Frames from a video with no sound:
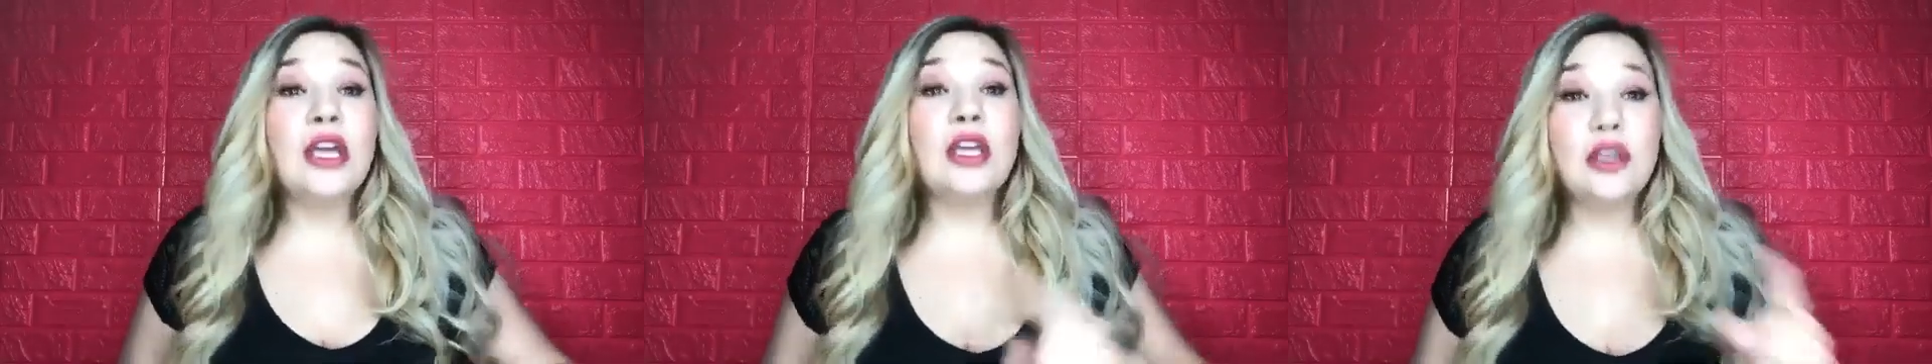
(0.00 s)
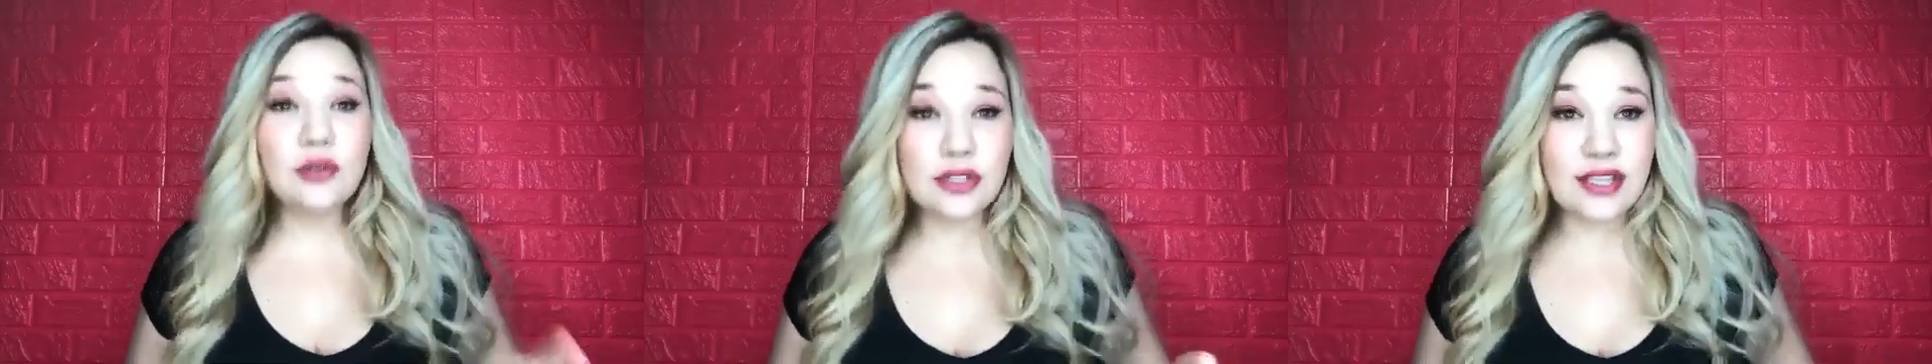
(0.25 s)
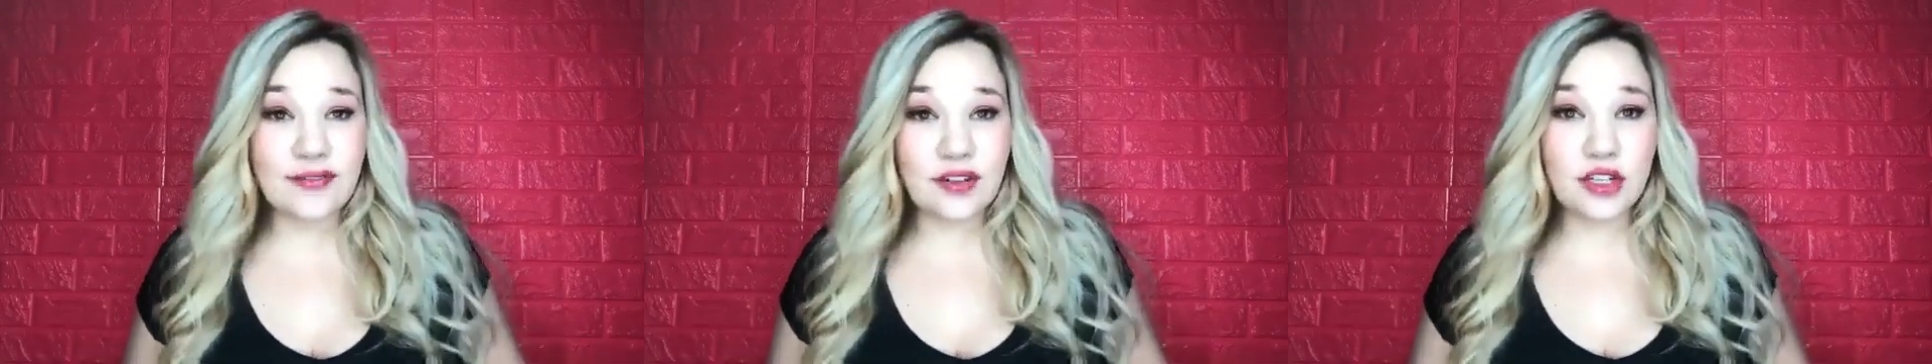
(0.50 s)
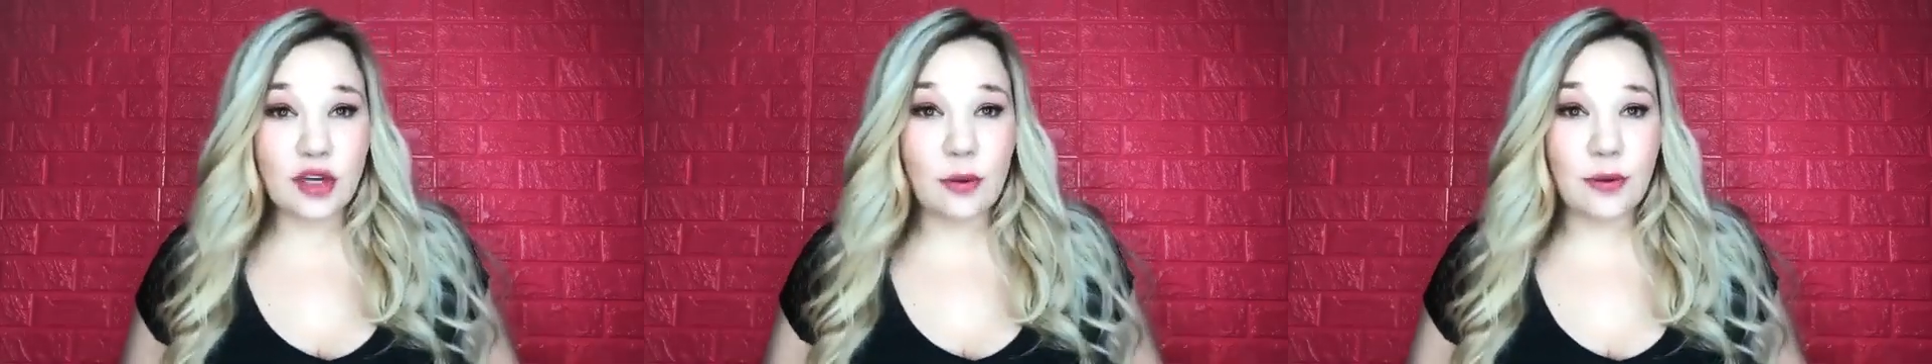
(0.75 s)
You just have to
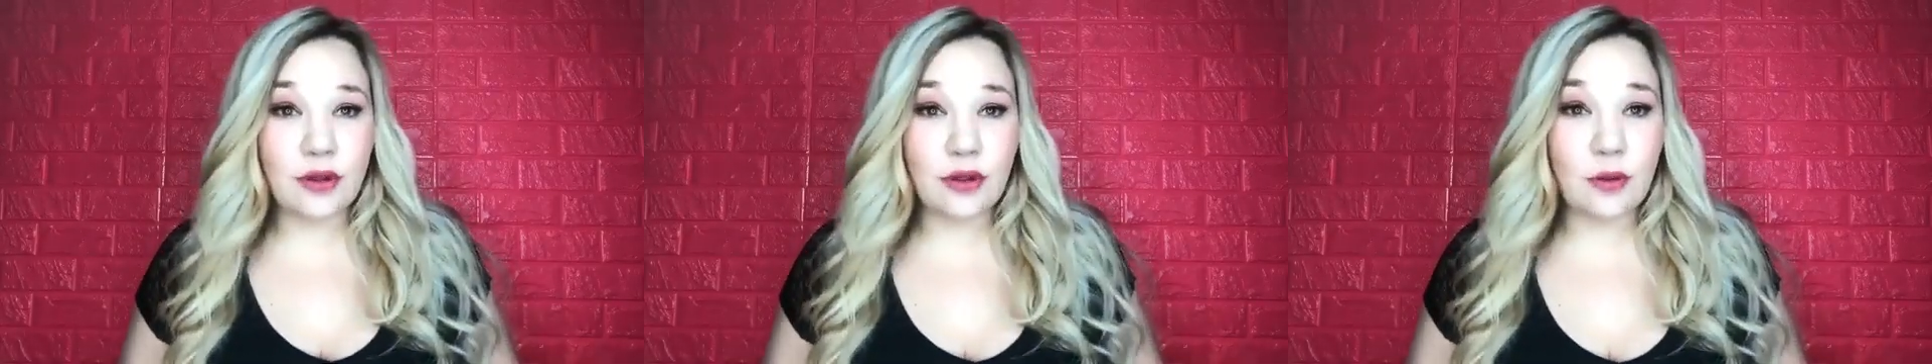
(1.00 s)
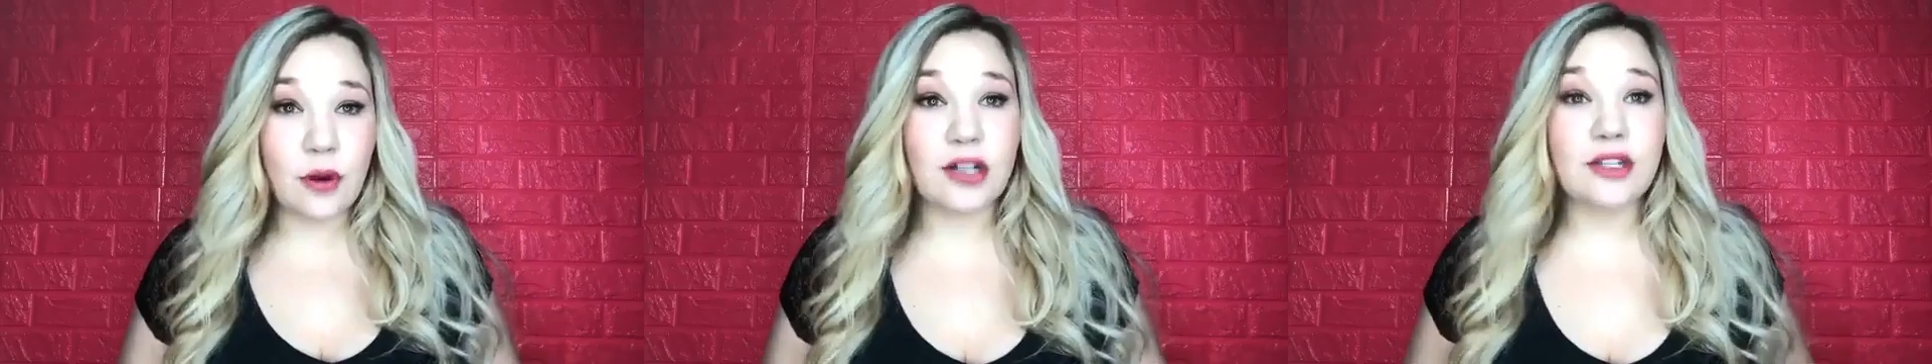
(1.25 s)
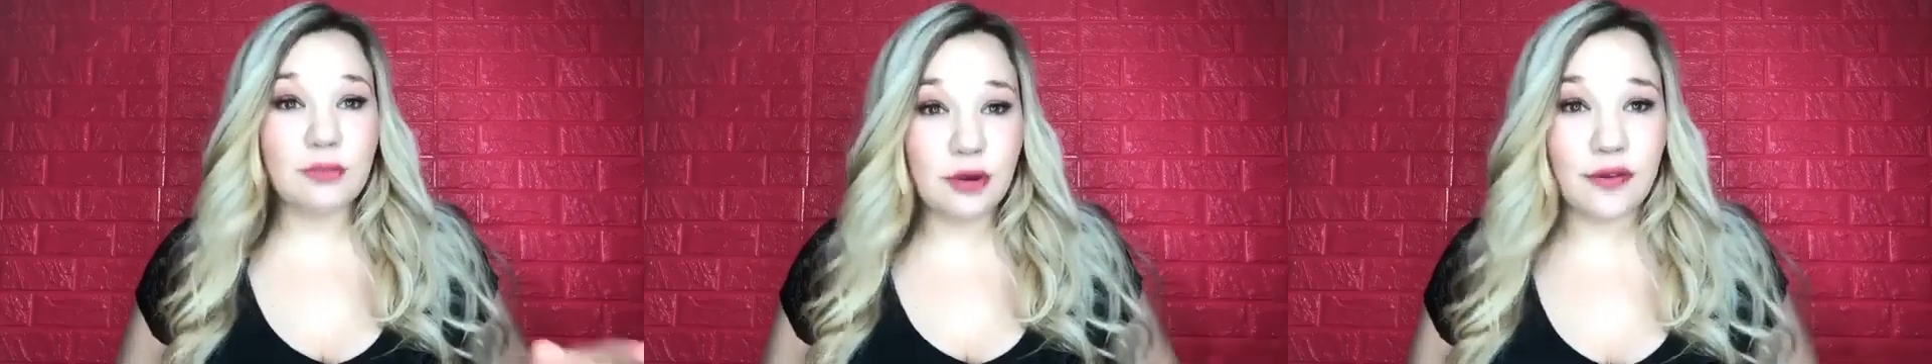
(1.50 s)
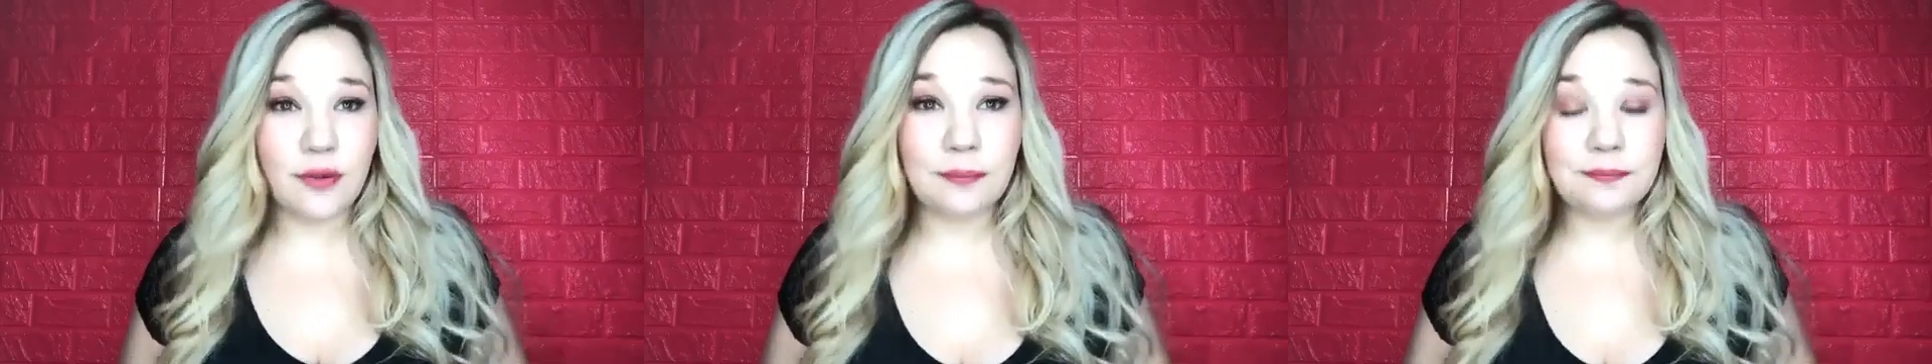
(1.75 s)
show up and do the work to
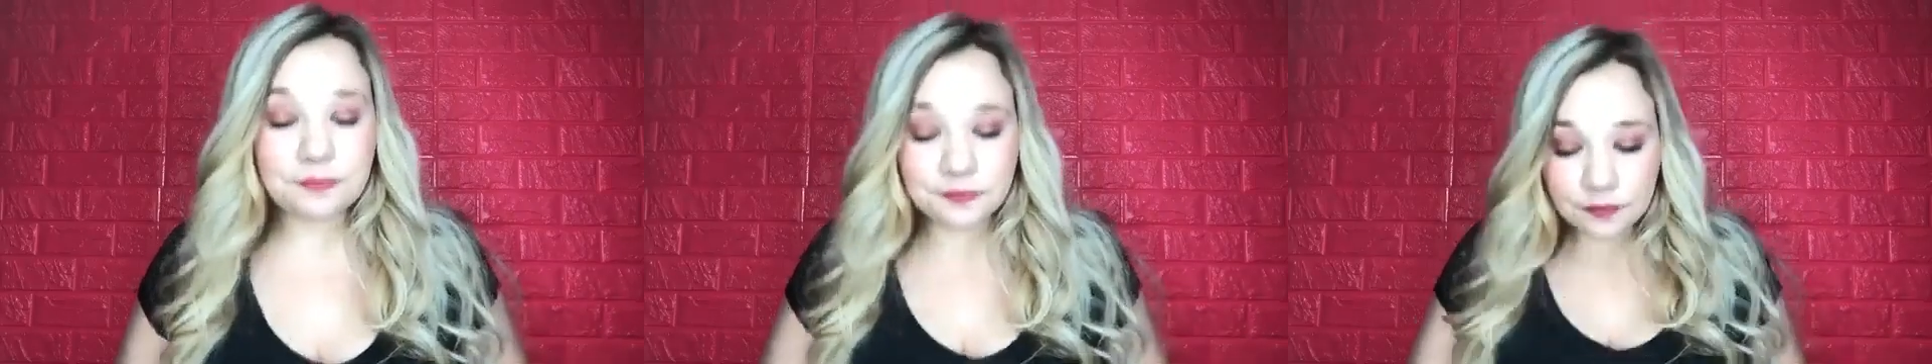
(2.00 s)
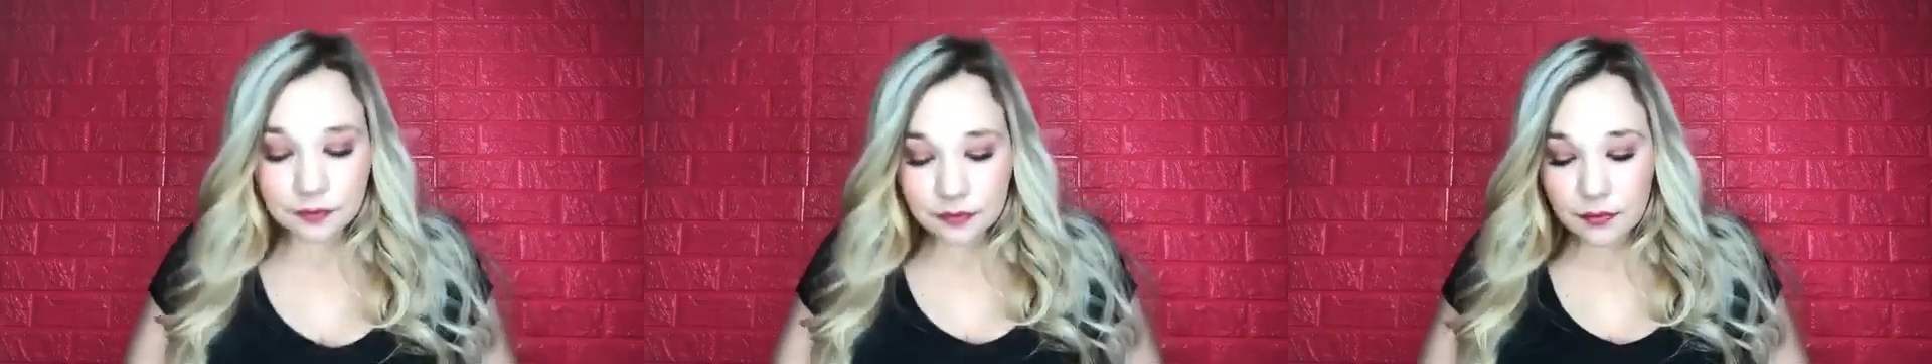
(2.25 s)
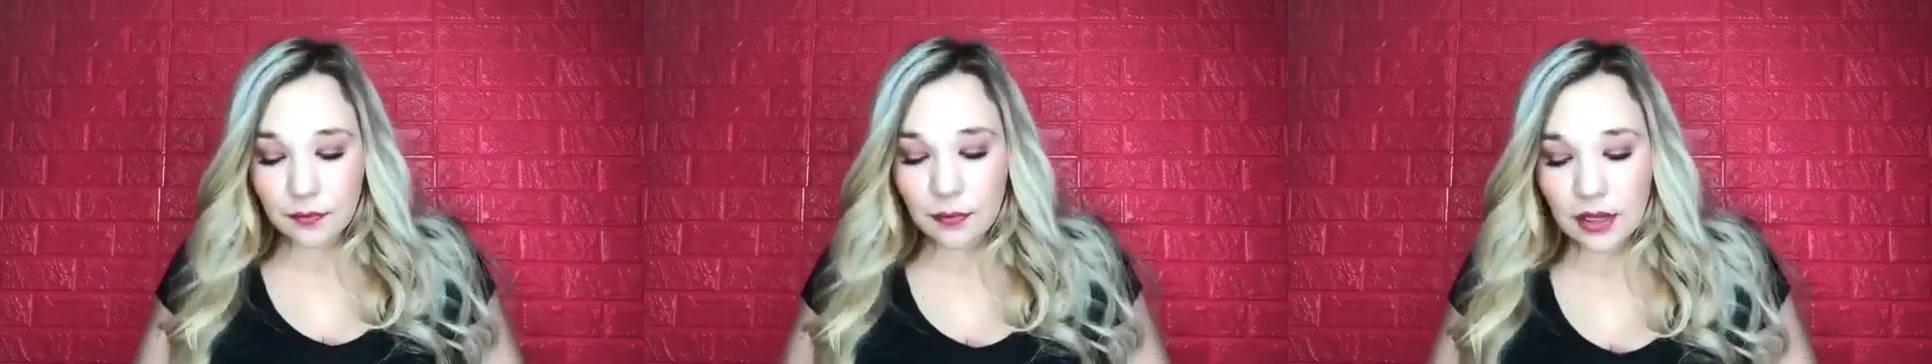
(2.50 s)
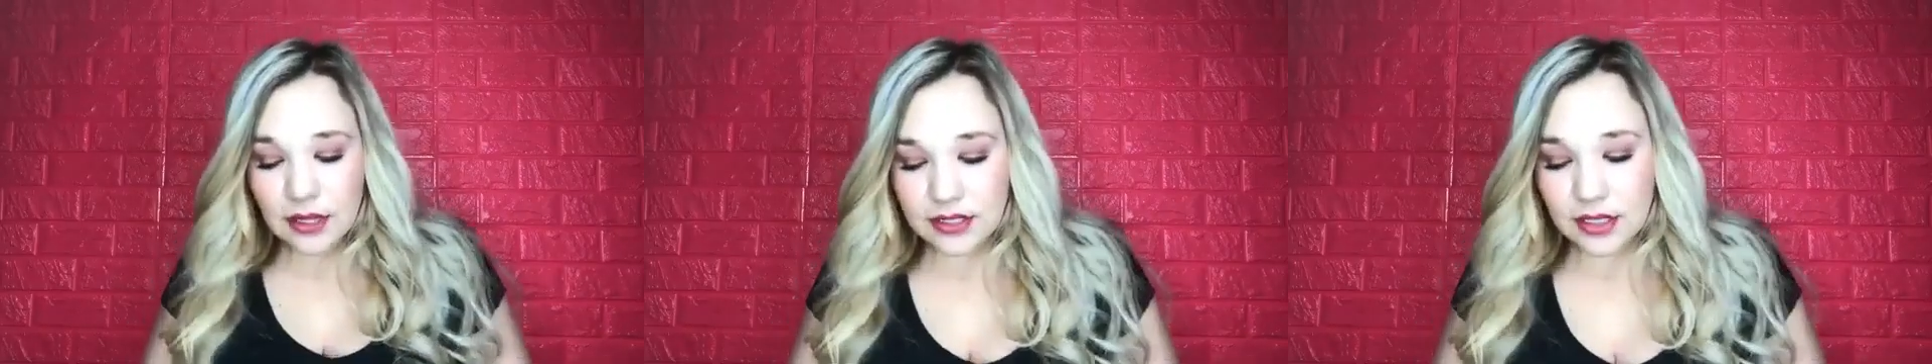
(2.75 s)
prove them.
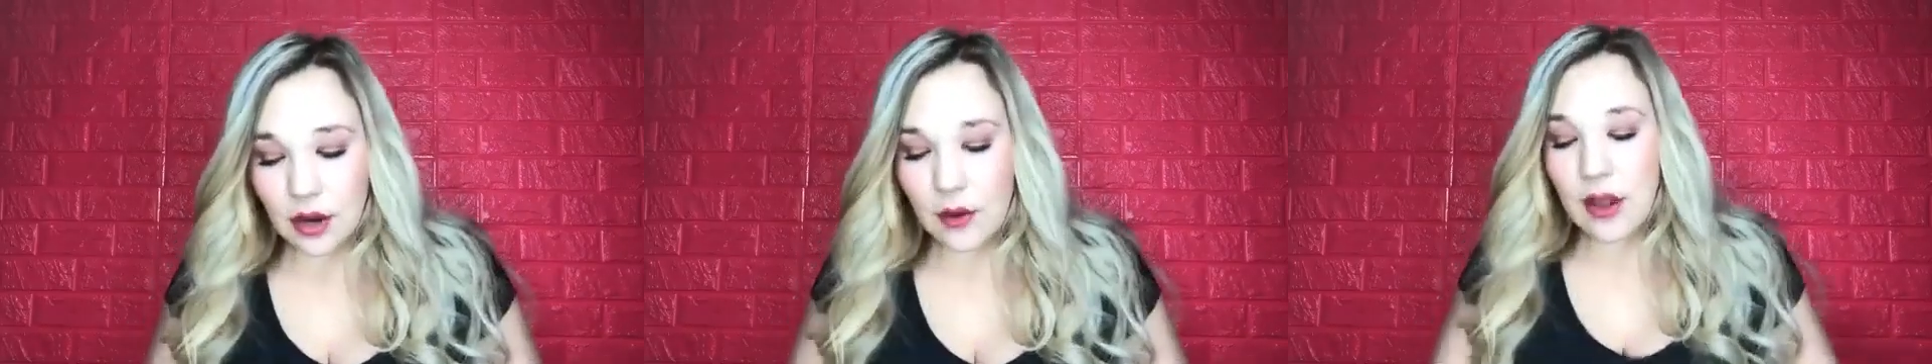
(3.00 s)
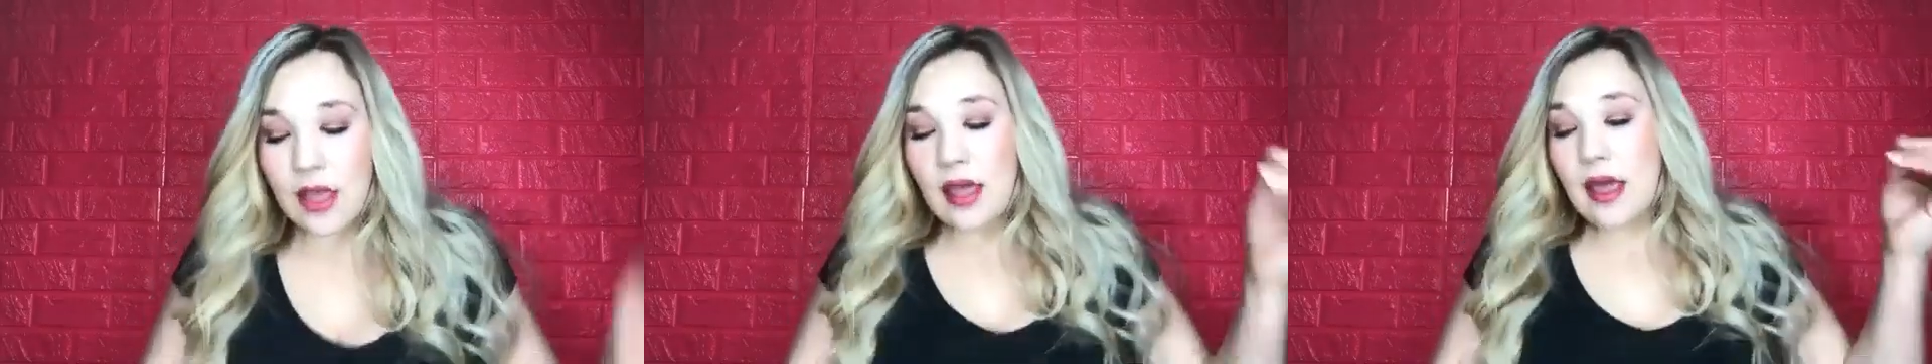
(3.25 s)
So